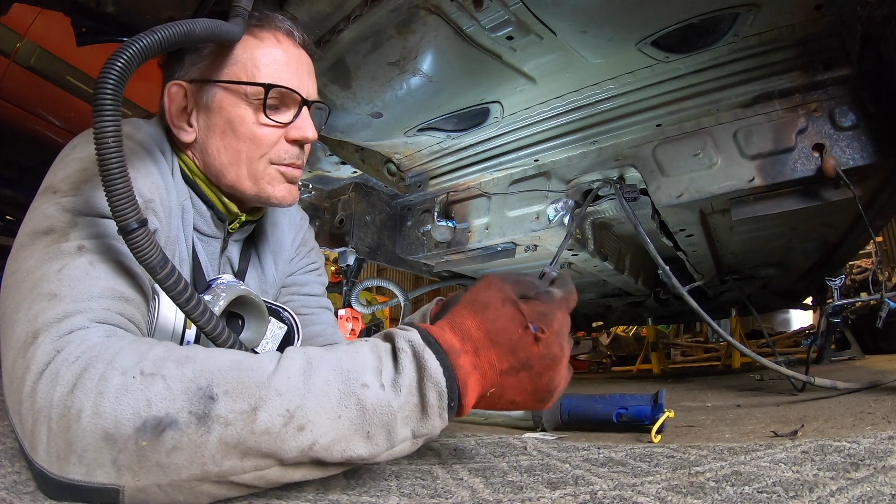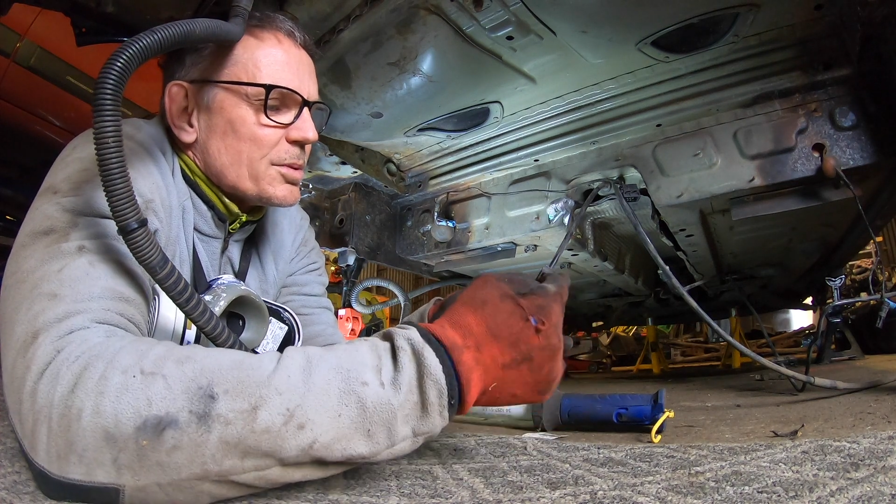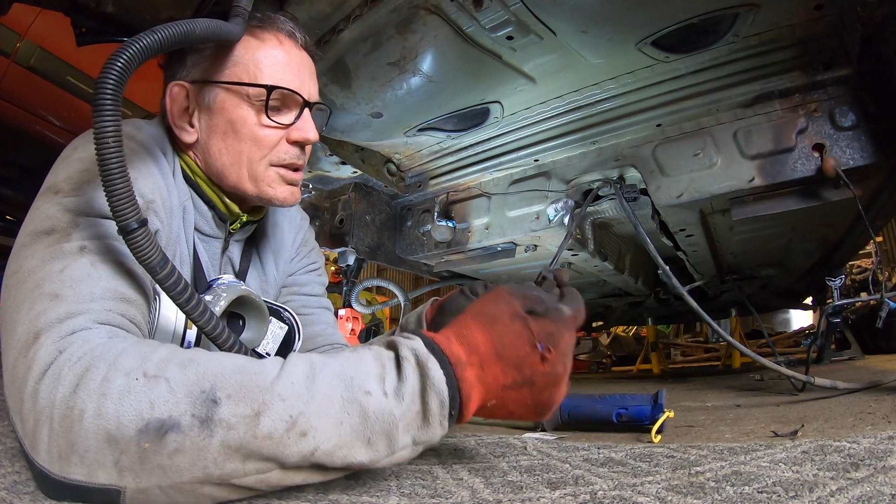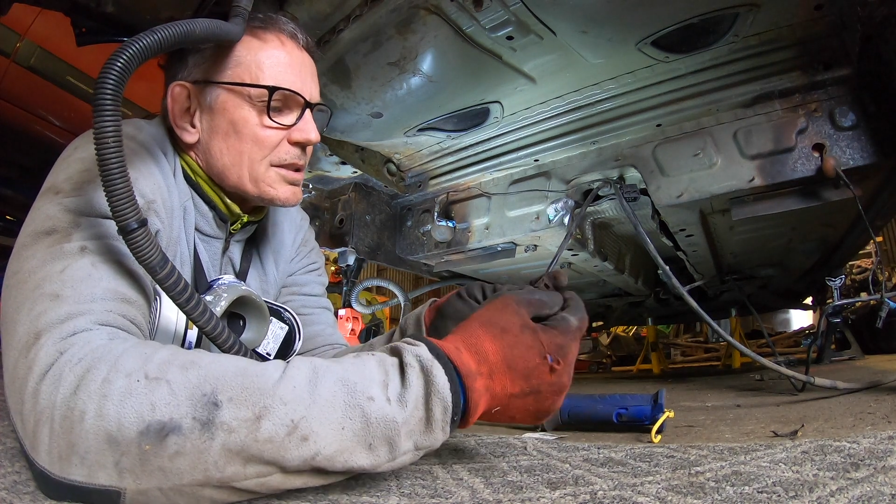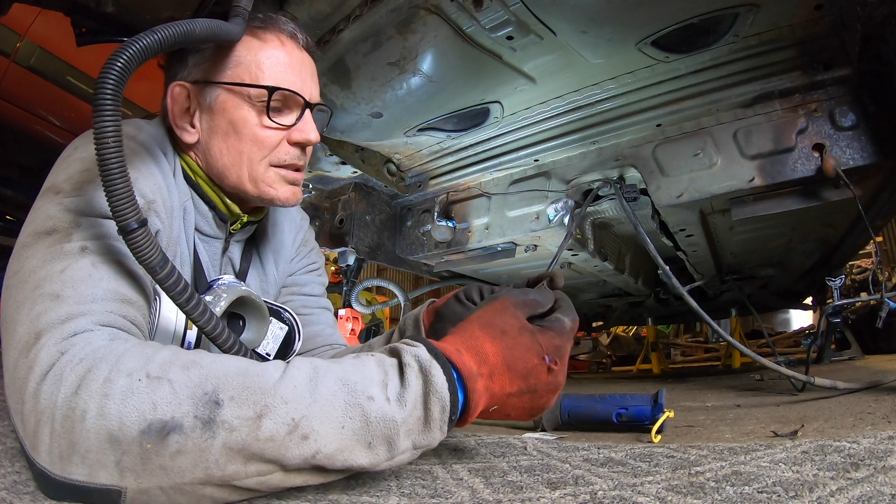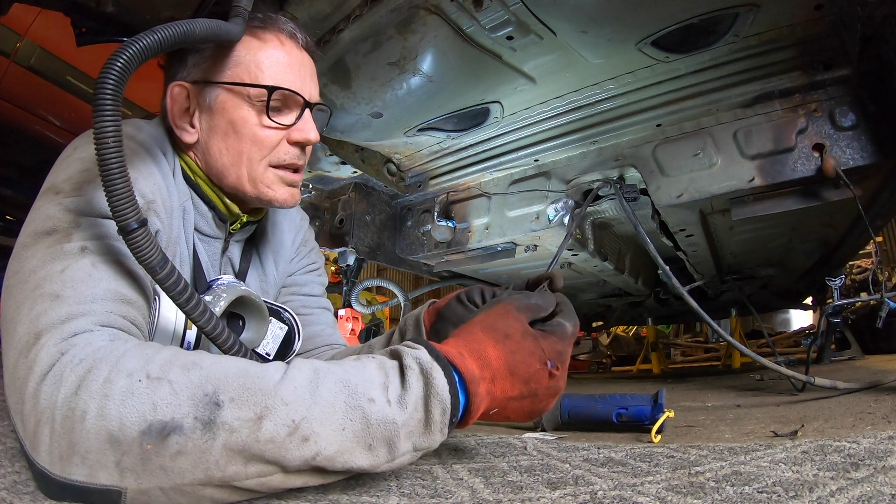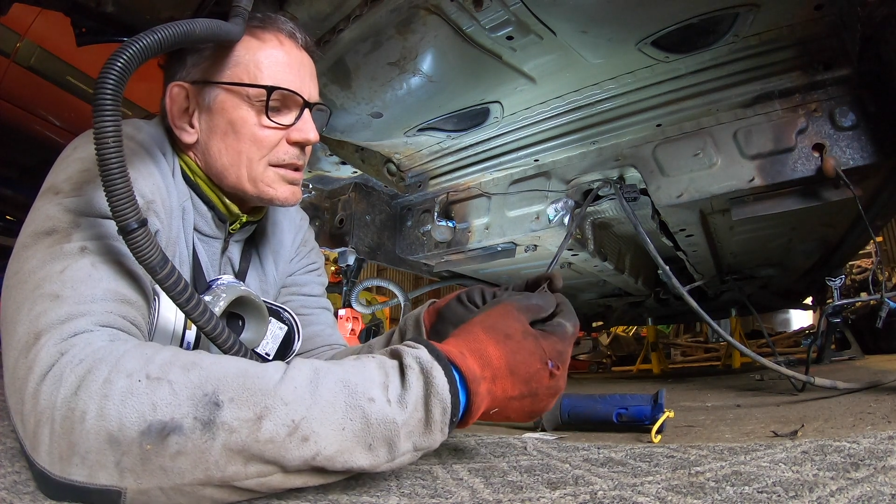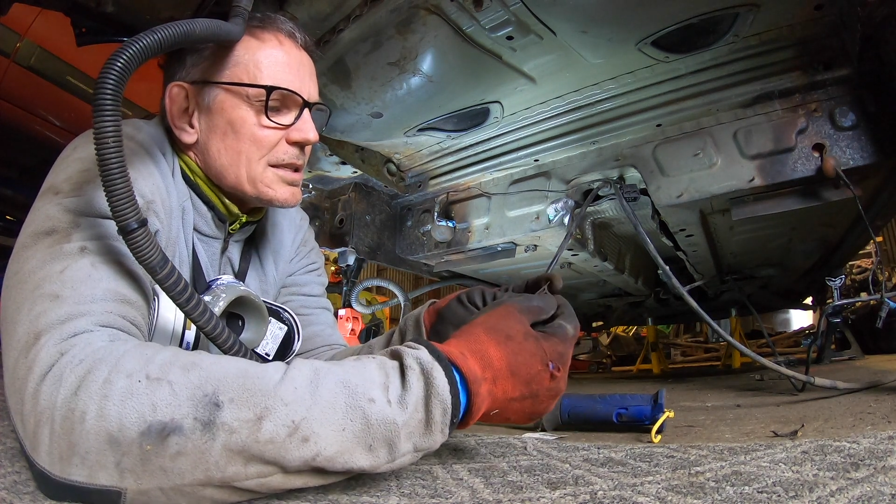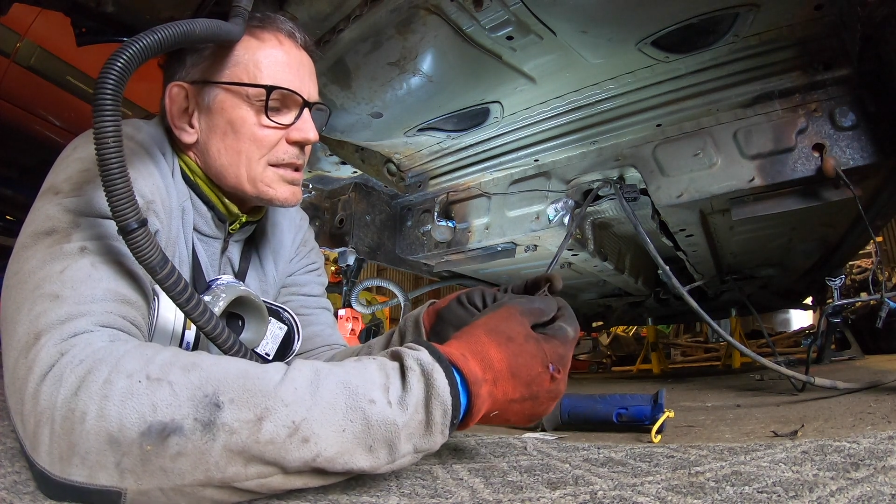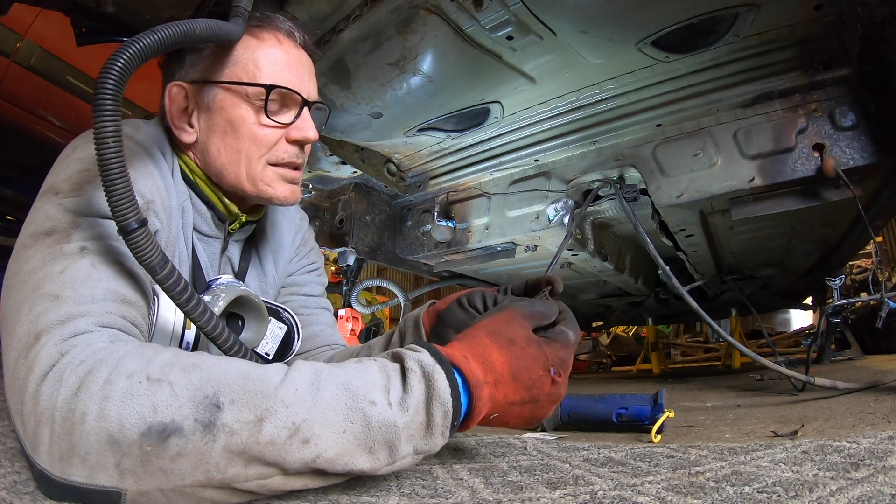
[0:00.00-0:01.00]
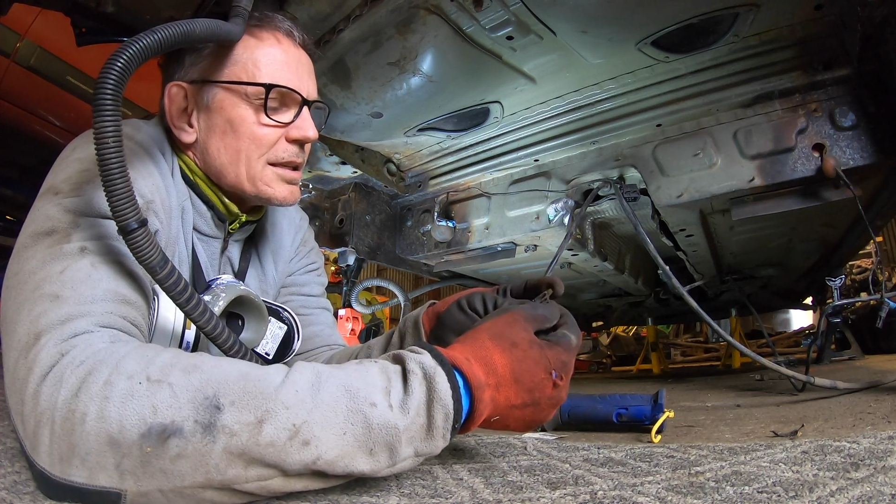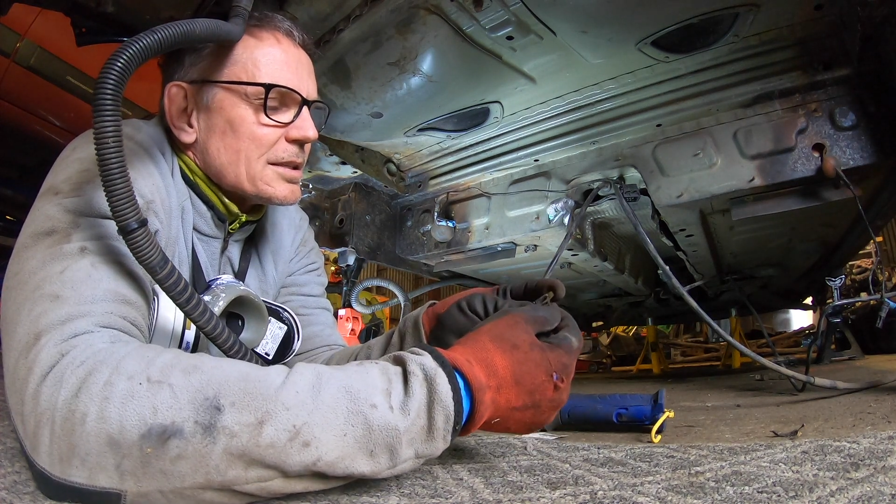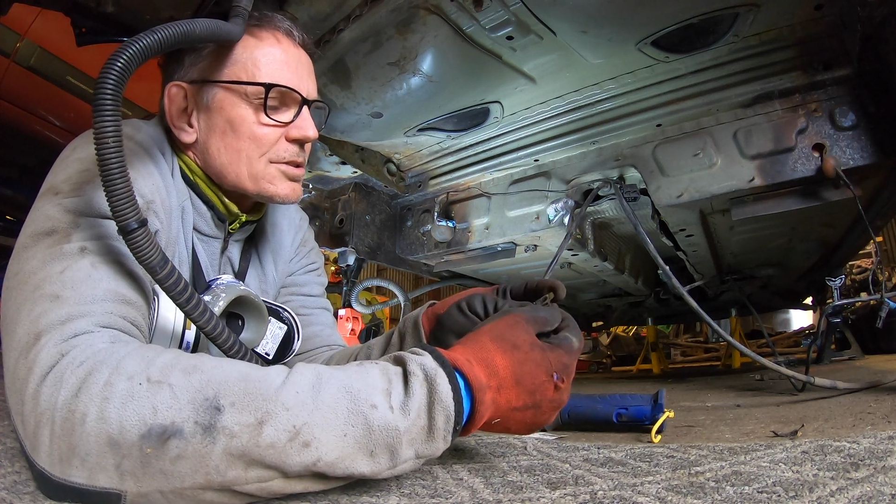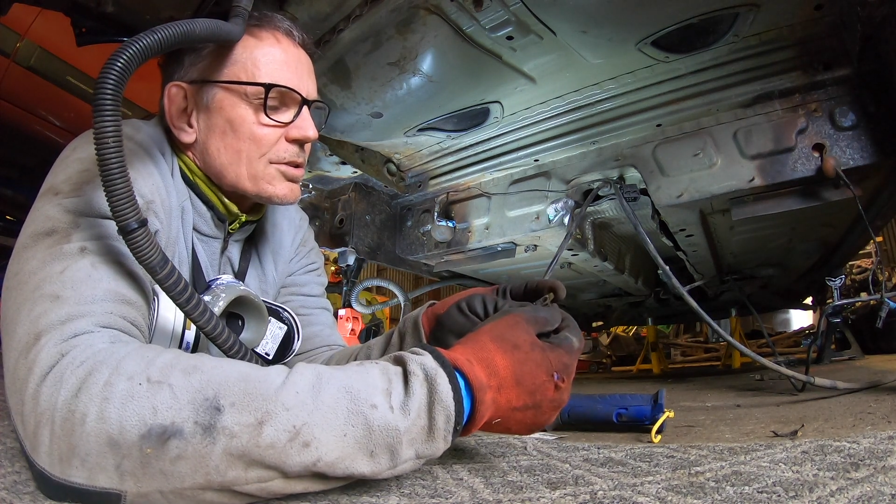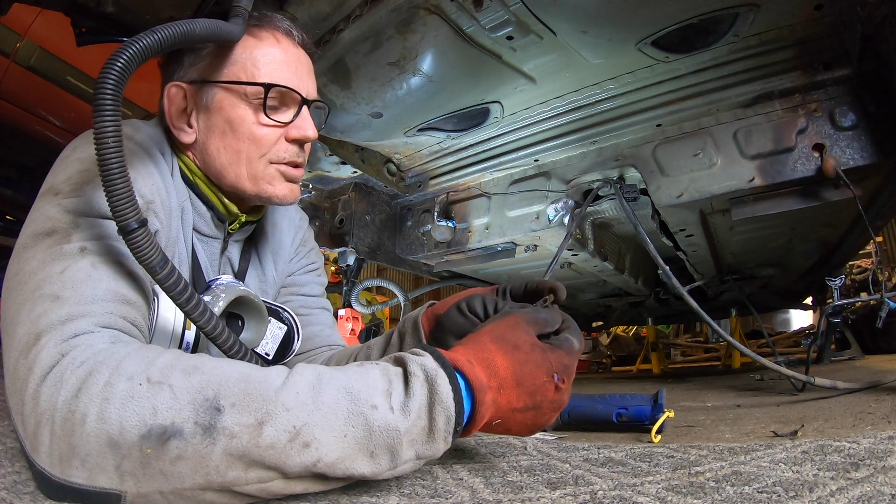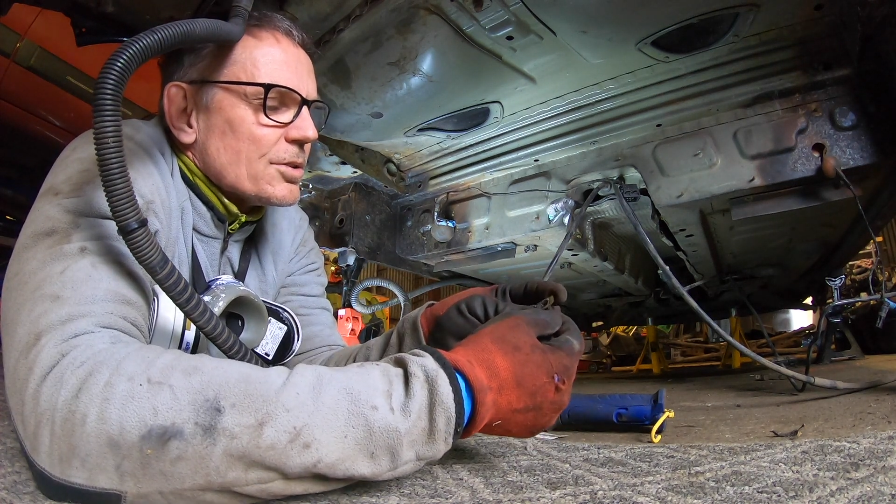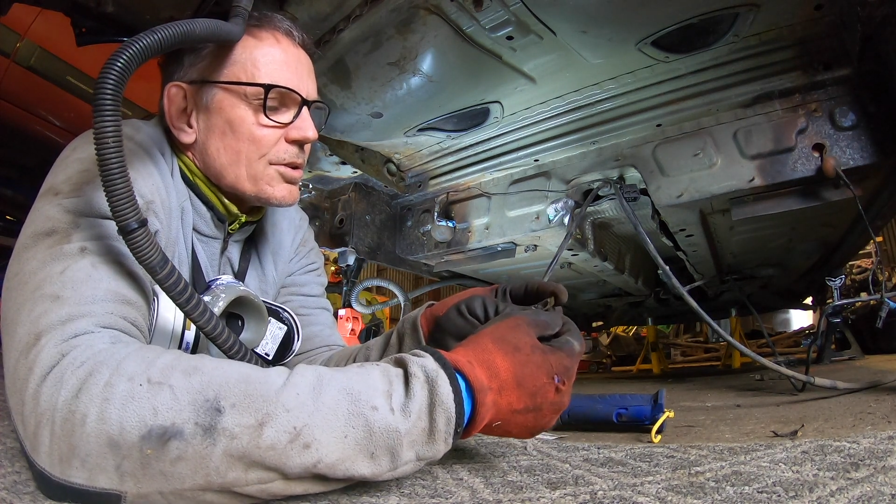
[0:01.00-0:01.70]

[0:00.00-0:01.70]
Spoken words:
put a decent length screw